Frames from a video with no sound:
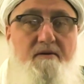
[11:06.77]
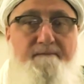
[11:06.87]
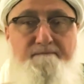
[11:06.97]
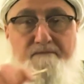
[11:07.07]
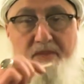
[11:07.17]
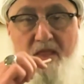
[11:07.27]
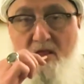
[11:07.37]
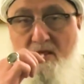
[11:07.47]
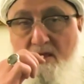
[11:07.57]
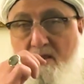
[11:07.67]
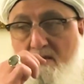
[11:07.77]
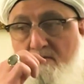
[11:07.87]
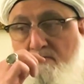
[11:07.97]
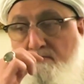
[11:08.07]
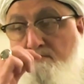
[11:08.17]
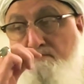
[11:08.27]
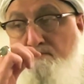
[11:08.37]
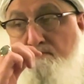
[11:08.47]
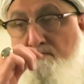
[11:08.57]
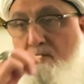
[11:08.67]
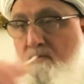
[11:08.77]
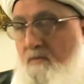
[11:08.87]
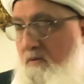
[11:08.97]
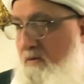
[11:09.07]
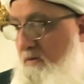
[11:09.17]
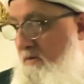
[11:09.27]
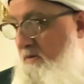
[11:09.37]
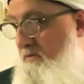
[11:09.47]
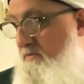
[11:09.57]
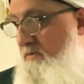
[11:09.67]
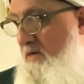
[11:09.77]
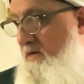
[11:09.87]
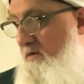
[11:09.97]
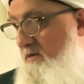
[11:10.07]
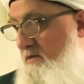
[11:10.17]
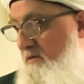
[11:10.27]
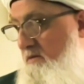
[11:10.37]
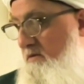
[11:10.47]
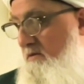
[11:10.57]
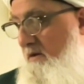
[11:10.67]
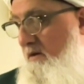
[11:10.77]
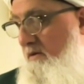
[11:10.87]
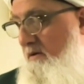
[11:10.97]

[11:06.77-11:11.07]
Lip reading: [no speech]